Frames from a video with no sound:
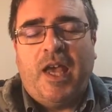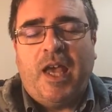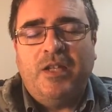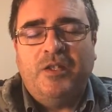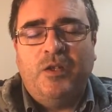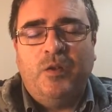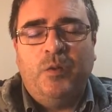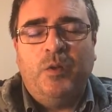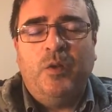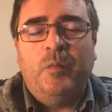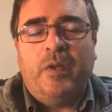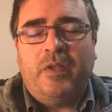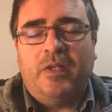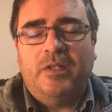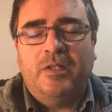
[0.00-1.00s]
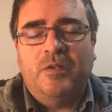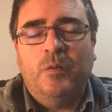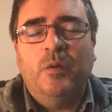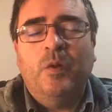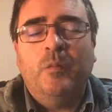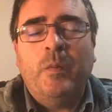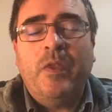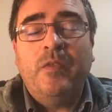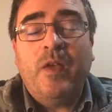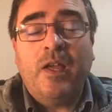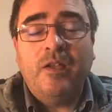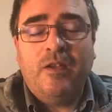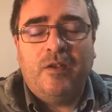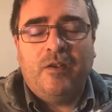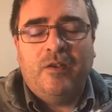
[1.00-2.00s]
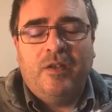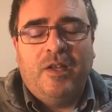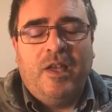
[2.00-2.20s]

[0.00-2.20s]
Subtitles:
and to know you with us. So Lord, we thank you